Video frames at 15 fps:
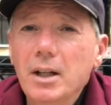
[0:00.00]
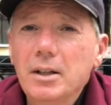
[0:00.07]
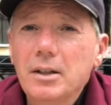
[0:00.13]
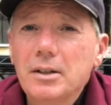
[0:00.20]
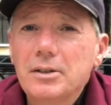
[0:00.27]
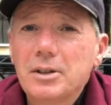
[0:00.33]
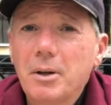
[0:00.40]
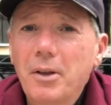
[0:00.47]

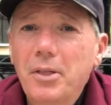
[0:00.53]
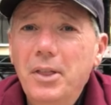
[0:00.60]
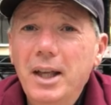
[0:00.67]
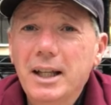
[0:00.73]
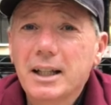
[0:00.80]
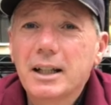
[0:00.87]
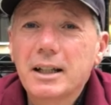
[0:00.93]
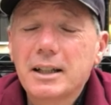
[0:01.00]
So I
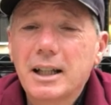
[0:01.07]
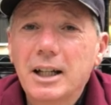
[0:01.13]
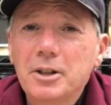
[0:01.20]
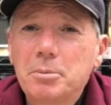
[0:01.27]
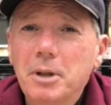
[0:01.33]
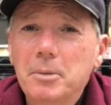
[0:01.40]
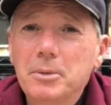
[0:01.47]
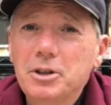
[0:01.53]
think that's
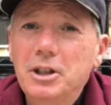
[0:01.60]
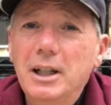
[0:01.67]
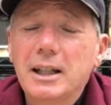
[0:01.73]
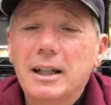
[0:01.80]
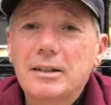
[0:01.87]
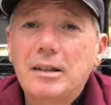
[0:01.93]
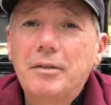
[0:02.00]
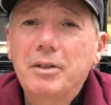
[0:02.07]
pretty much it.
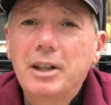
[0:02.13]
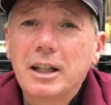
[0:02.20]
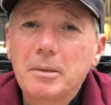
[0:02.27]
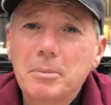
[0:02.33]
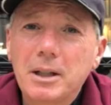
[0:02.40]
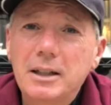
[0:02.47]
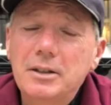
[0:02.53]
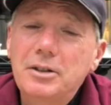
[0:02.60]
That's everything I'm
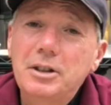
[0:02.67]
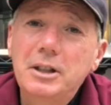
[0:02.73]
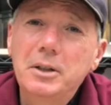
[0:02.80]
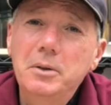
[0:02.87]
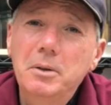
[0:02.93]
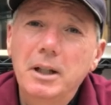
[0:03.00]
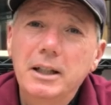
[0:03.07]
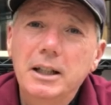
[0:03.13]
planning to
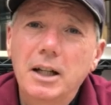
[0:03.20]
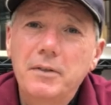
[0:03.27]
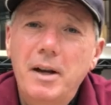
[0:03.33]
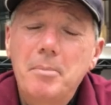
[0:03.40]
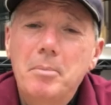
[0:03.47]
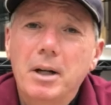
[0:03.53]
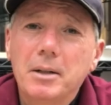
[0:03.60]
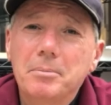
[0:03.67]
do in
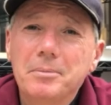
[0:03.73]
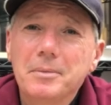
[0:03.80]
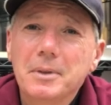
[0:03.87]
November.